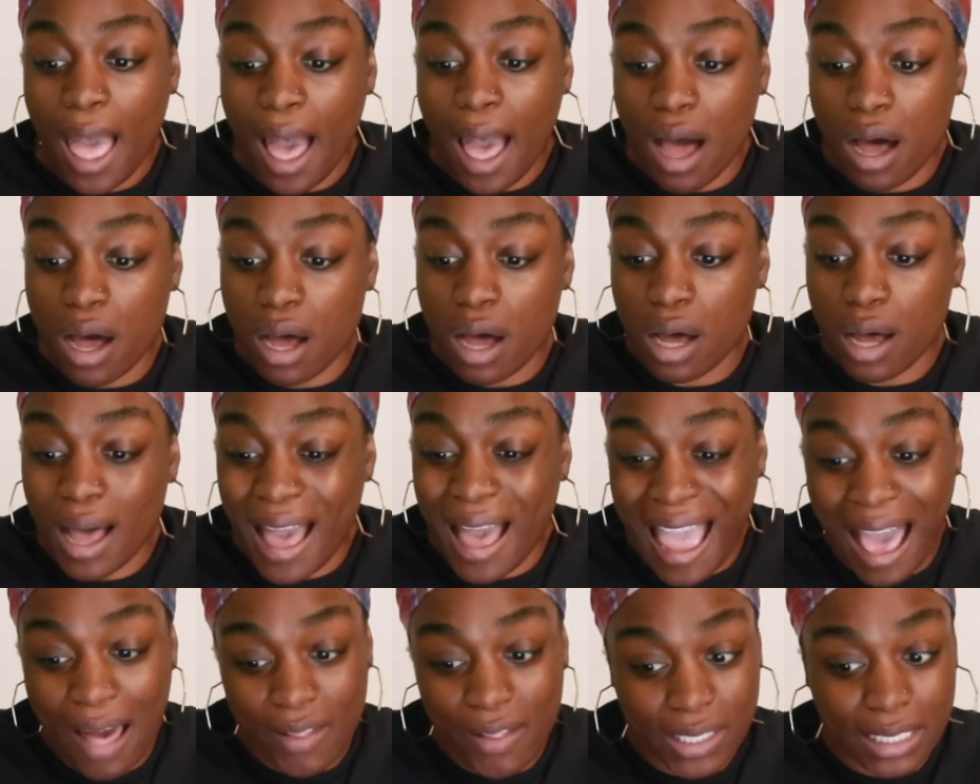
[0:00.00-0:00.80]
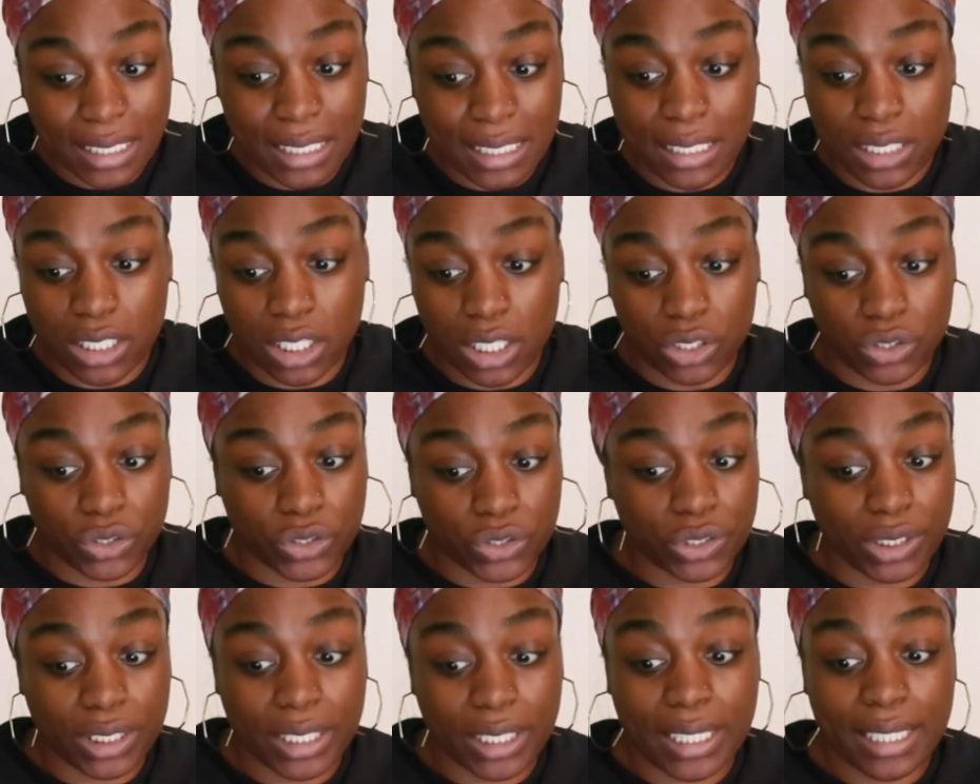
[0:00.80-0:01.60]
Alice in
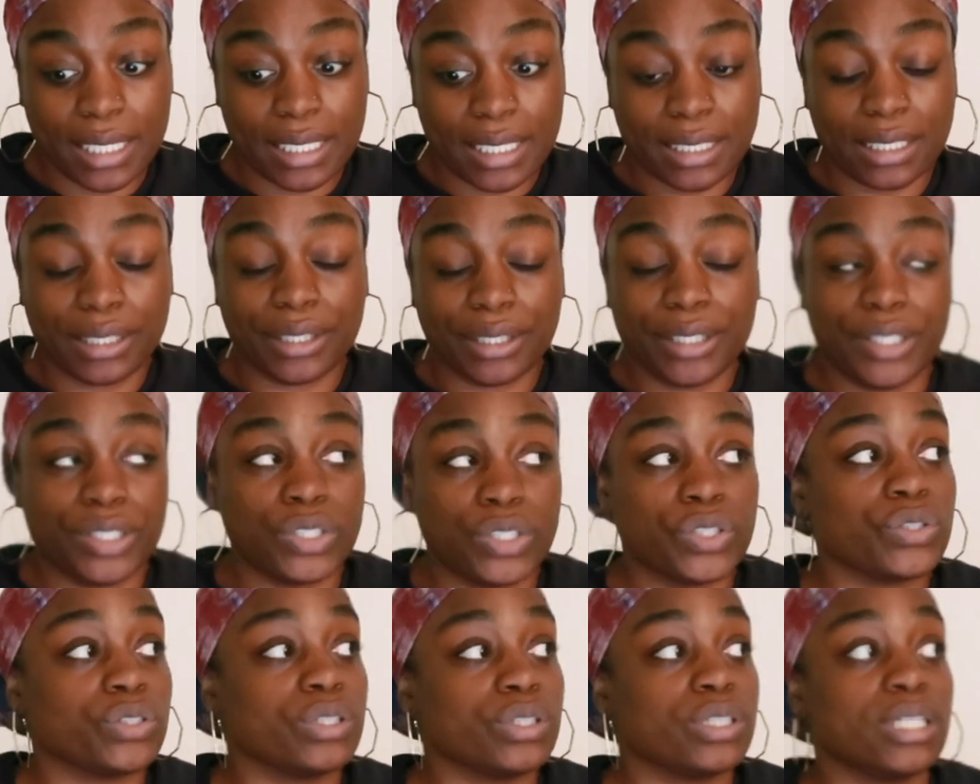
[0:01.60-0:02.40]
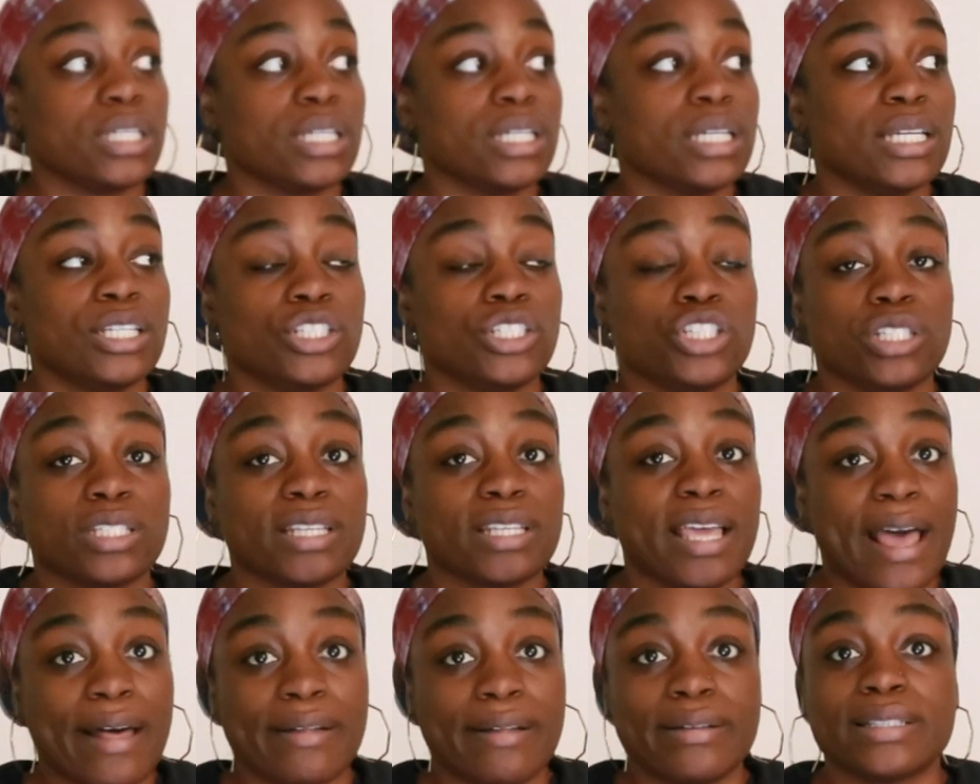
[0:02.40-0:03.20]
Wonderland, literally it's just
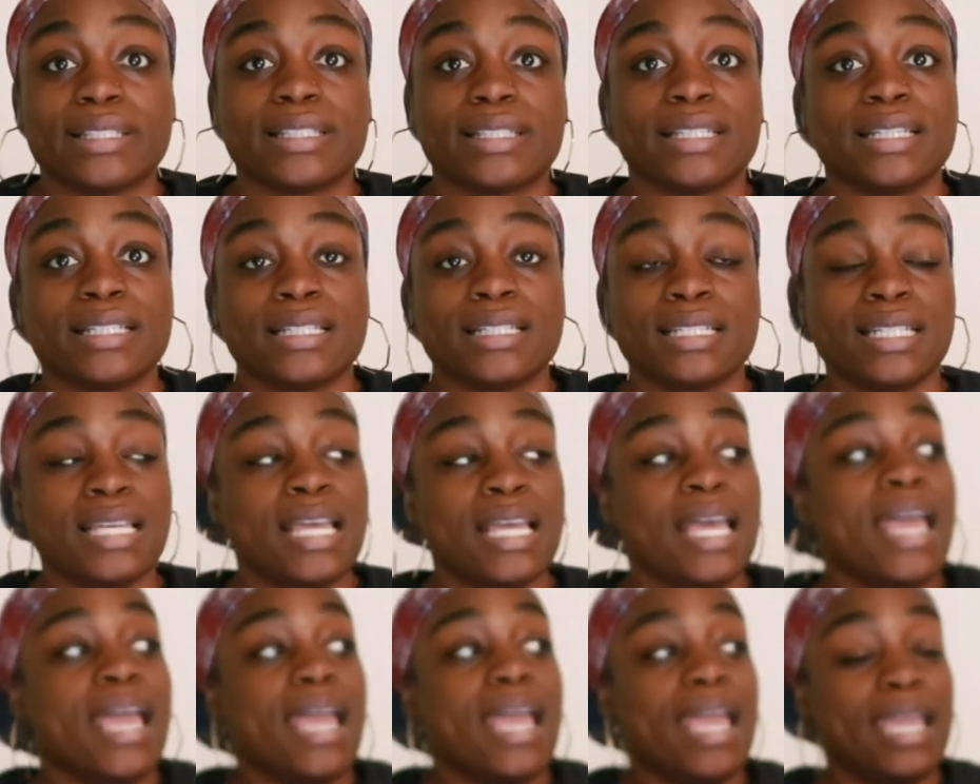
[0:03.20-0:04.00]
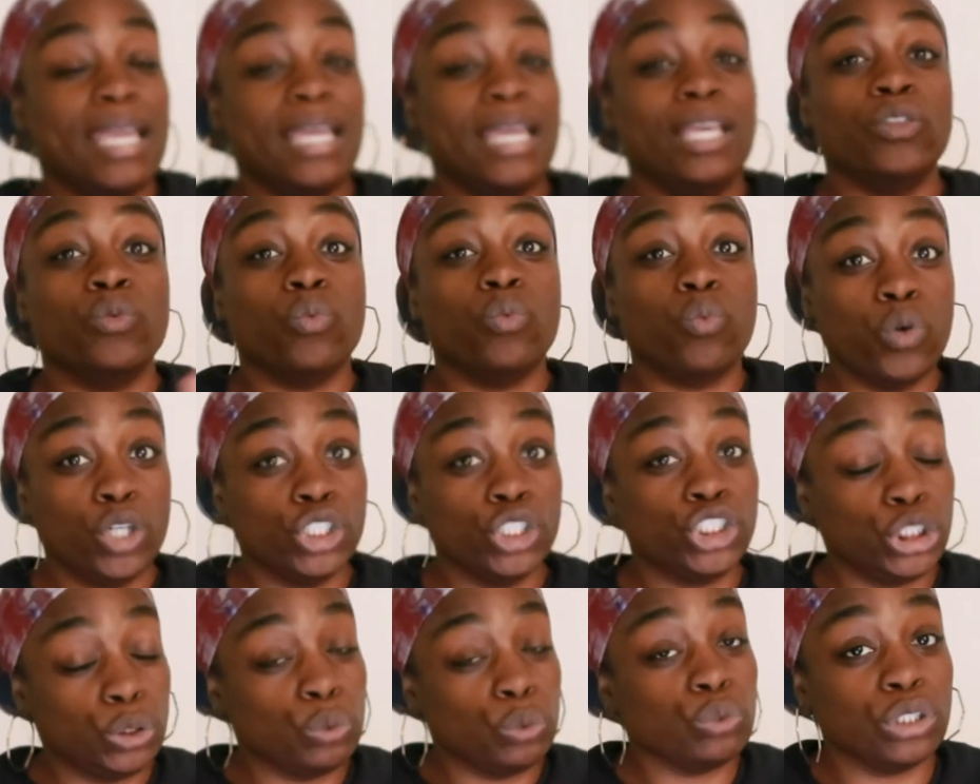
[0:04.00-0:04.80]
Allison, and
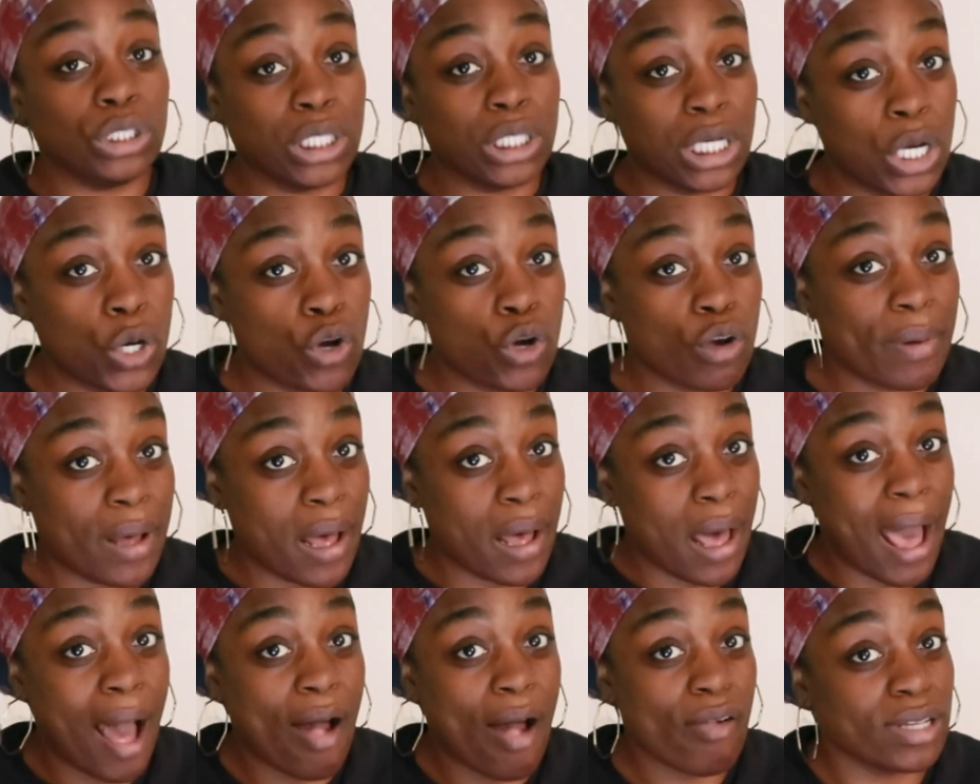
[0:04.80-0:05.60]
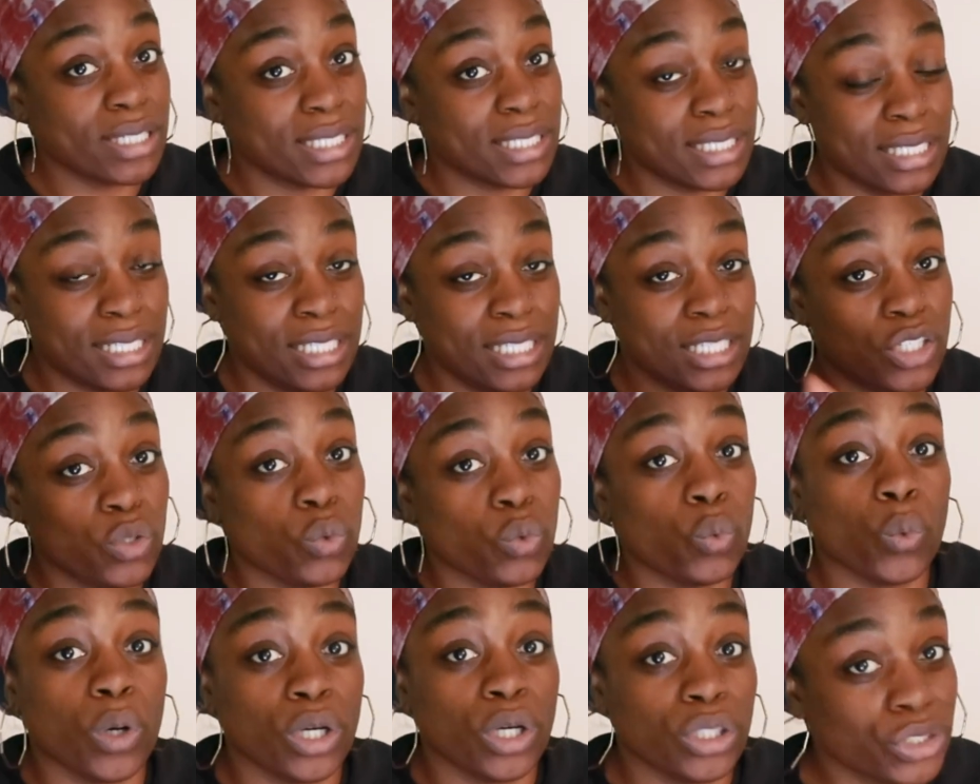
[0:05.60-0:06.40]
what you know about Alice
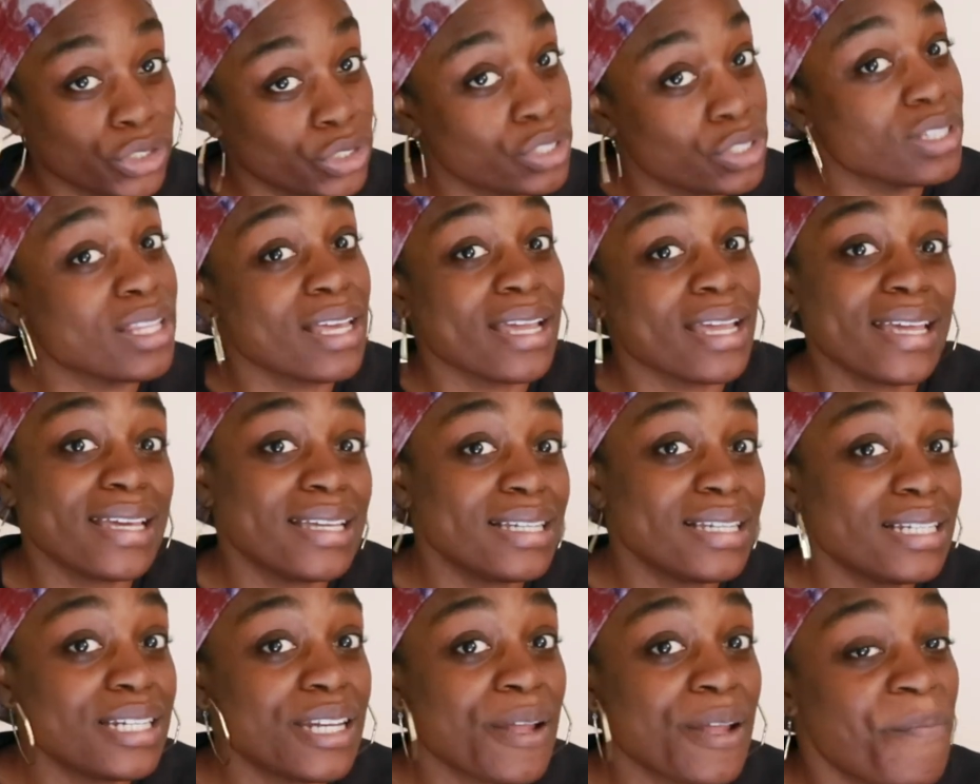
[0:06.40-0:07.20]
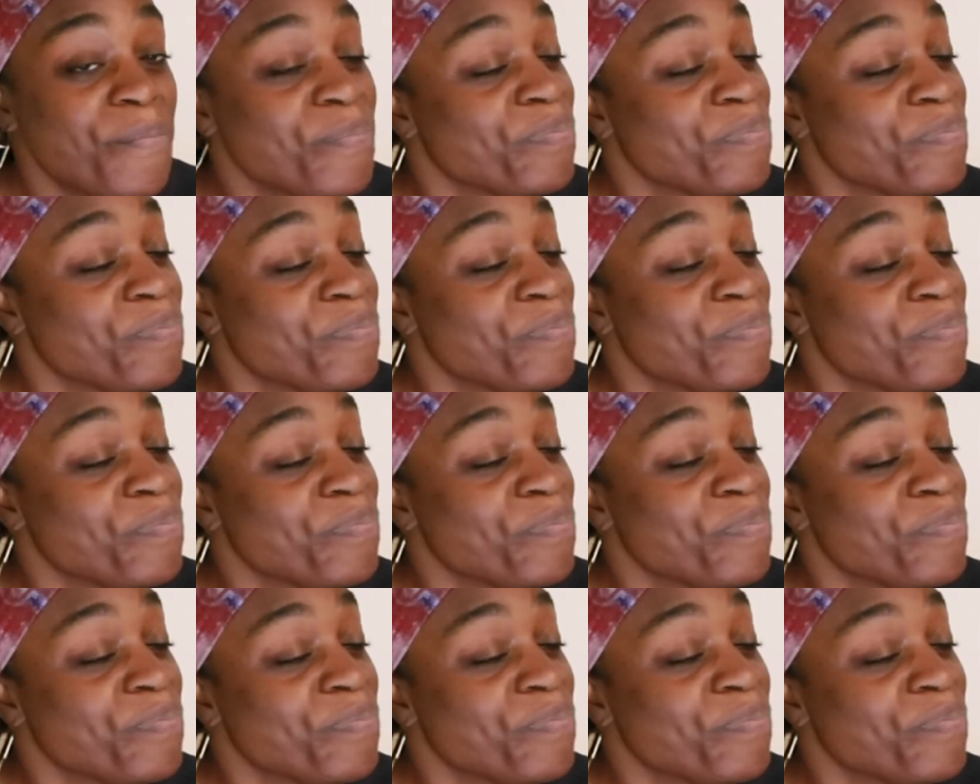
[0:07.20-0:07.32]
in Wonderland,